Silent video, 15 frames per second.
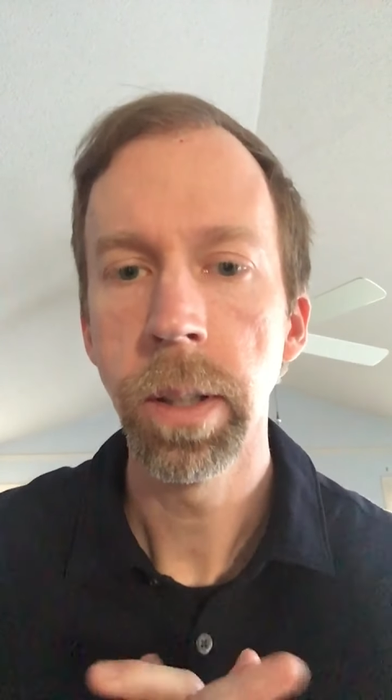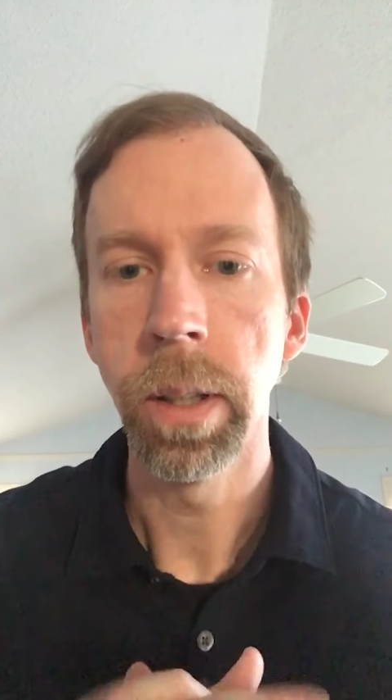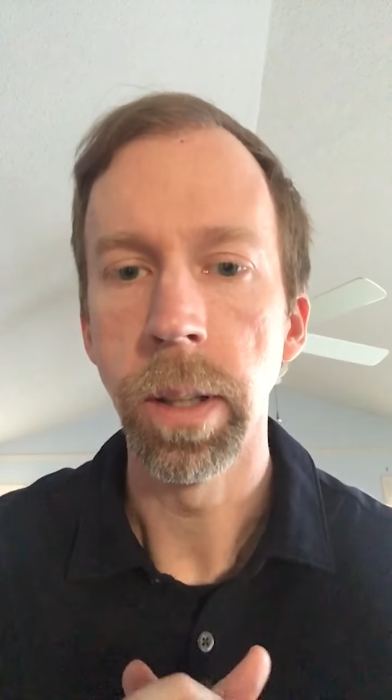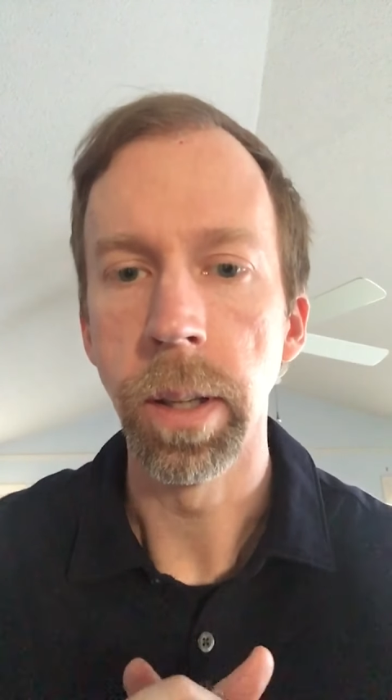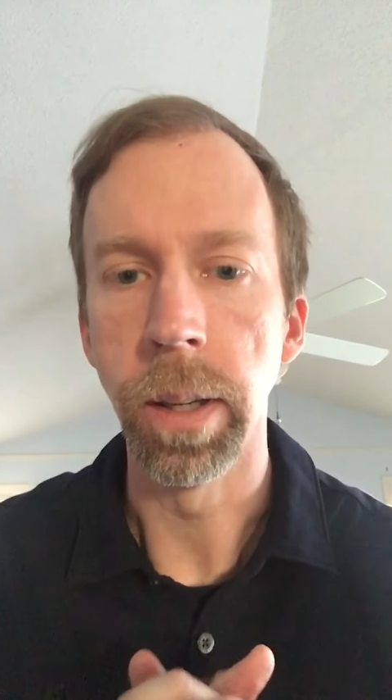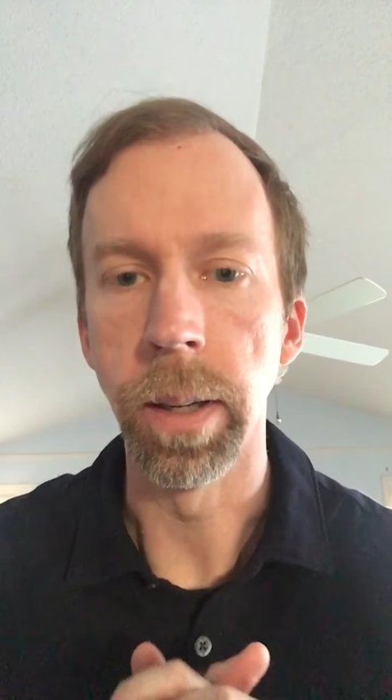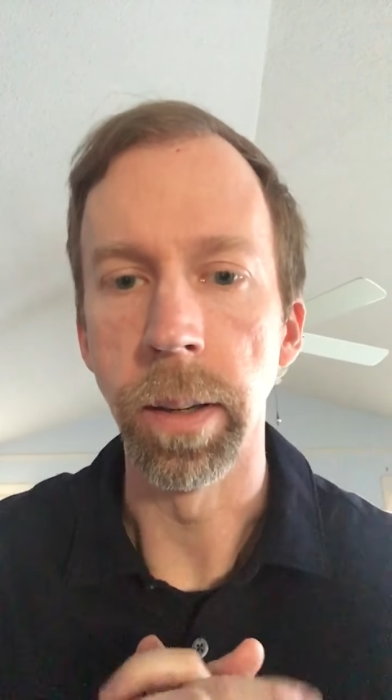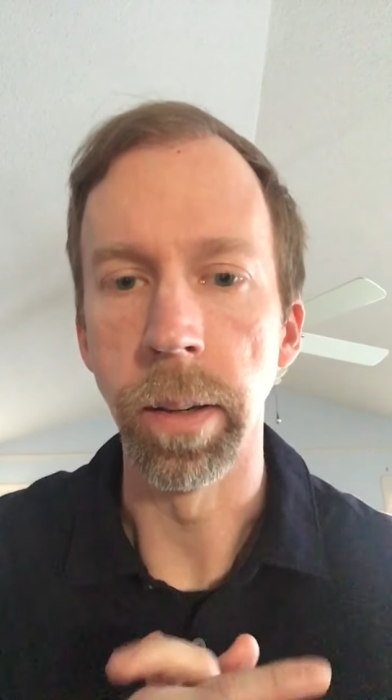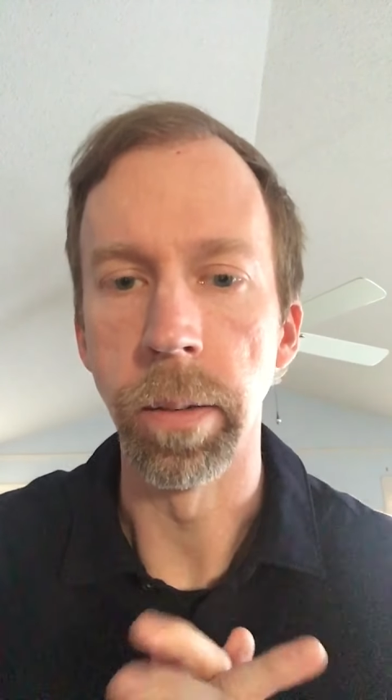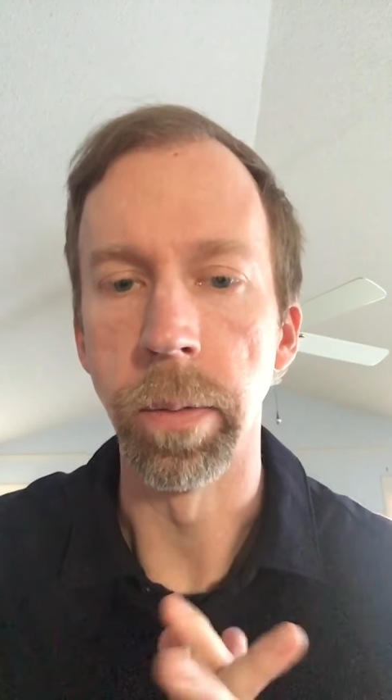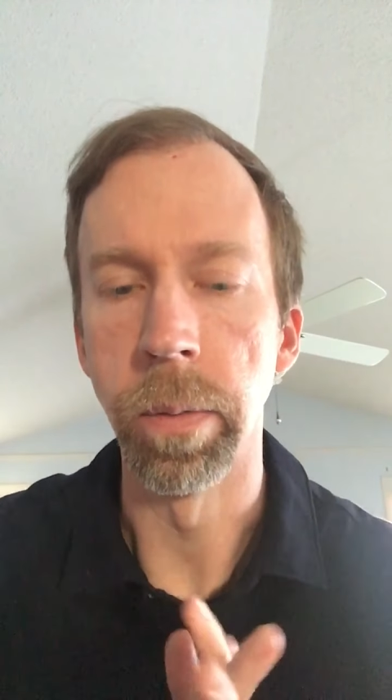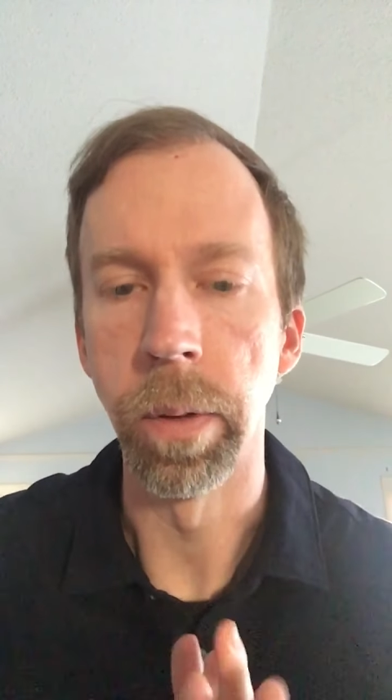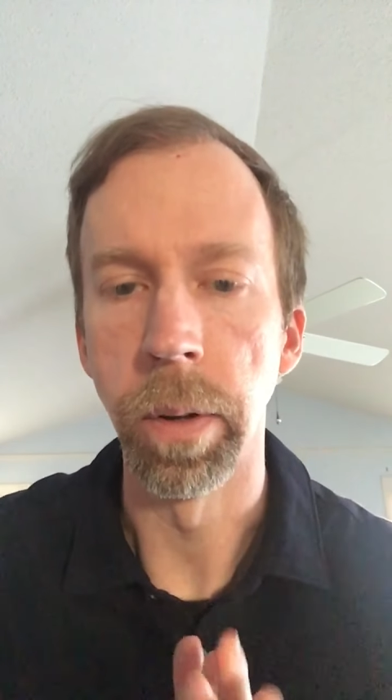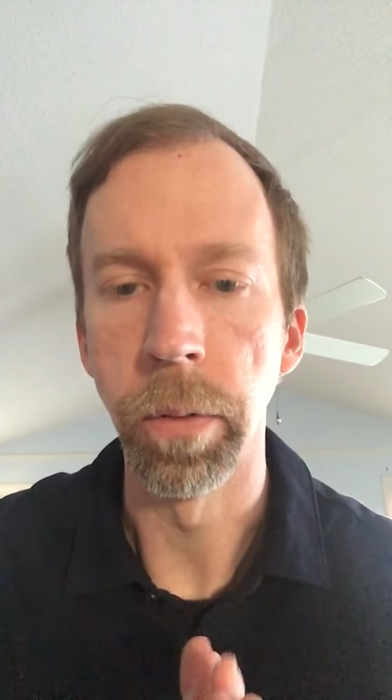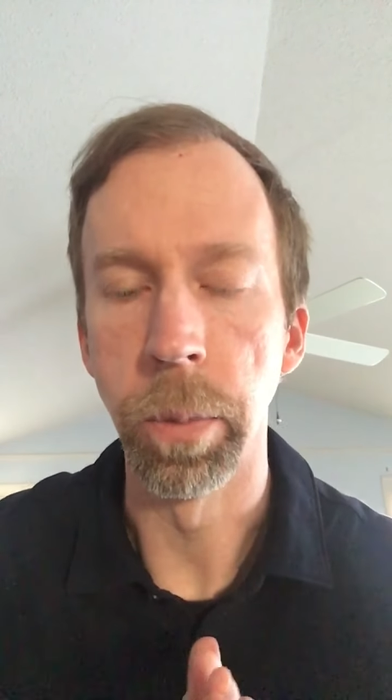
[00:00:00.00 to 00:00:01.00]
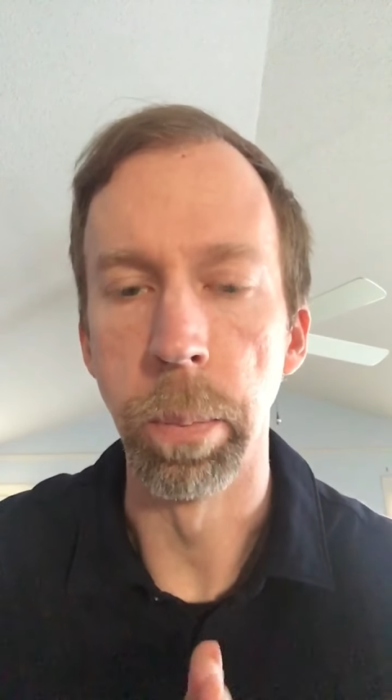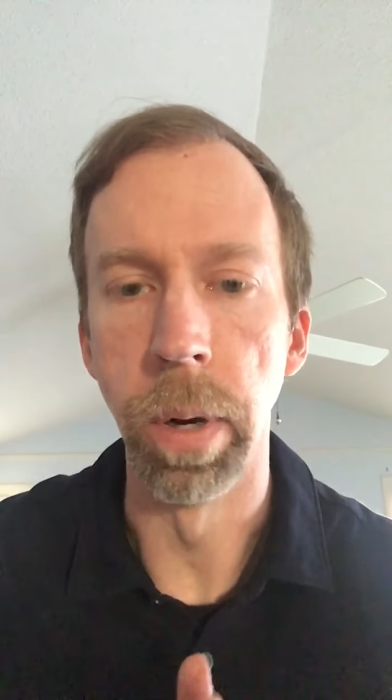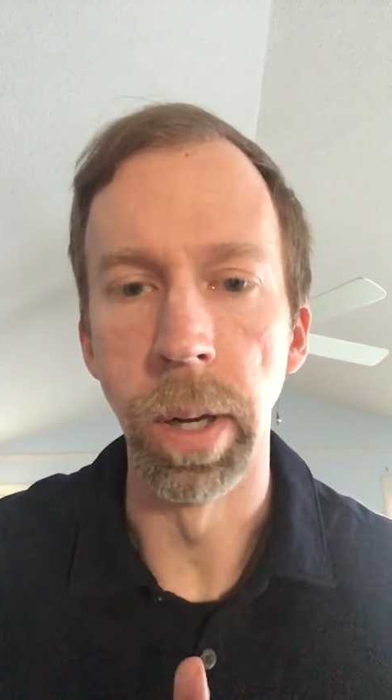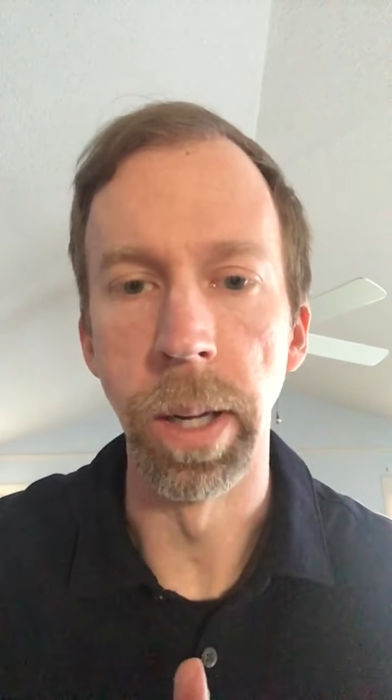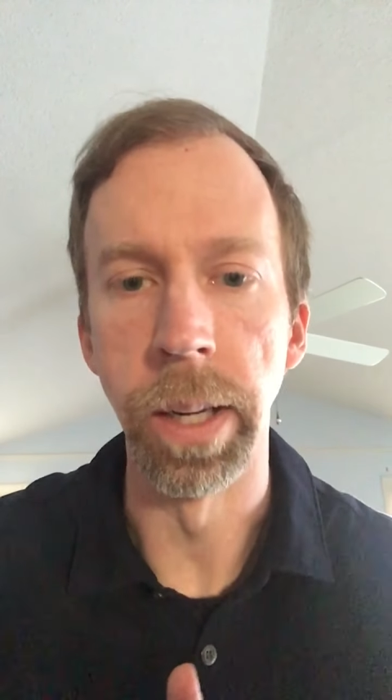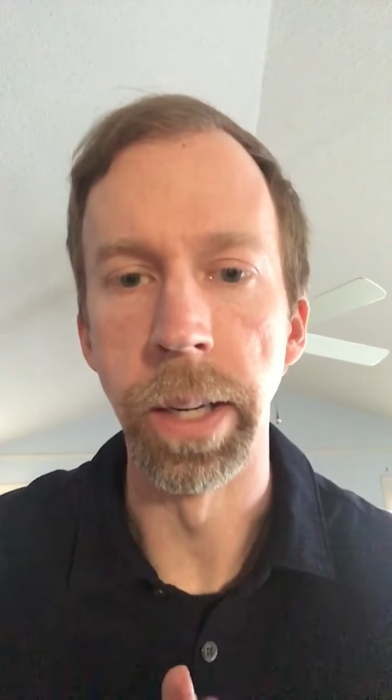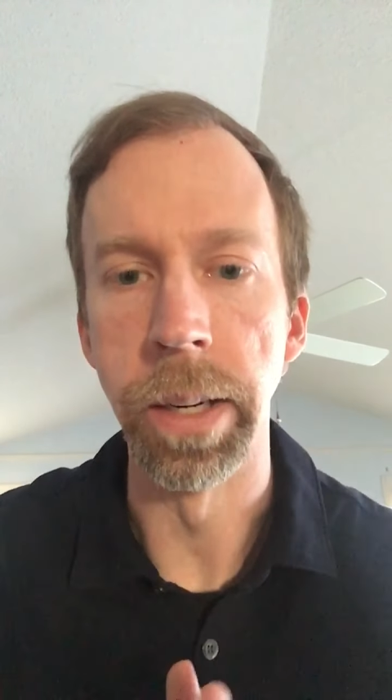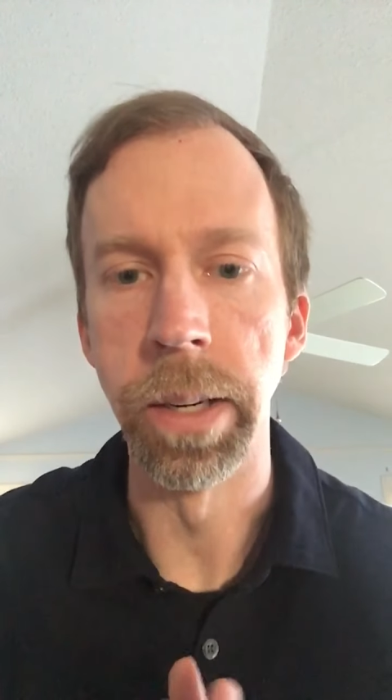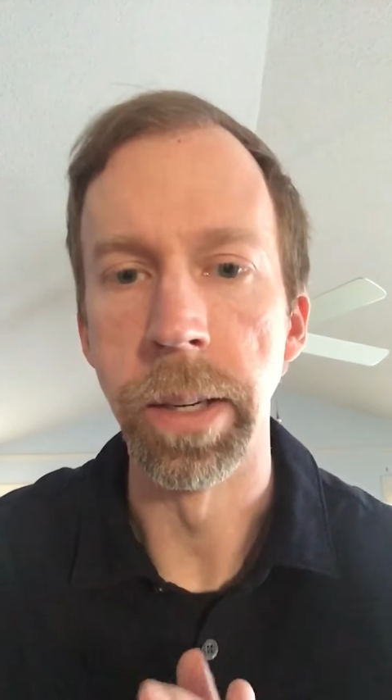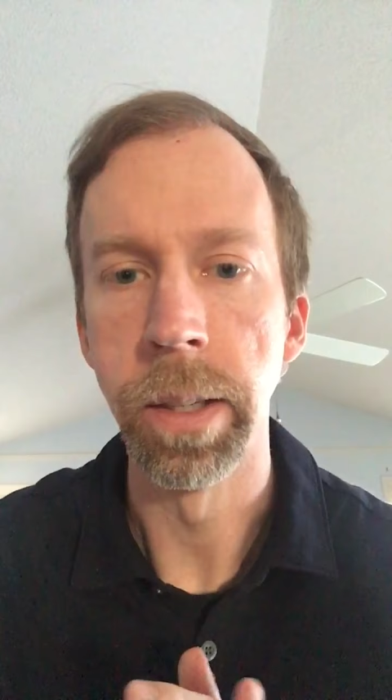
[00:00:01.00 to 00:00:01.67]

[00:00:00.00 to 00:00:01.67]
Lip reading: of the blood